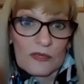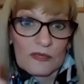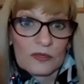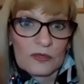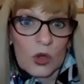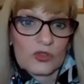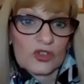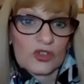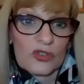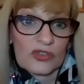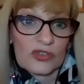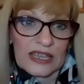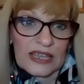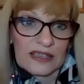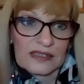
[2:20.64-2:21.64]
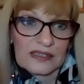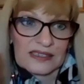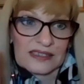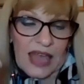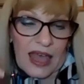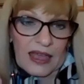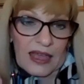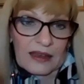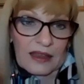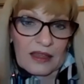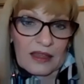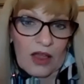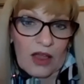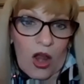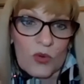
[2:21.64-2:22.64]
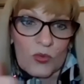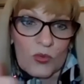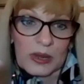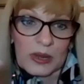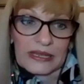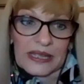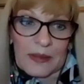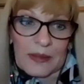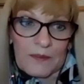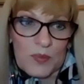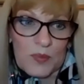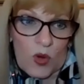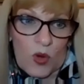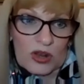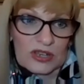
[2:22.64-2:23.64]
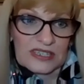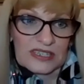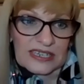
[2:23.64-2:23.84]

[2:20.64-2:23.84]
those are things that are really important to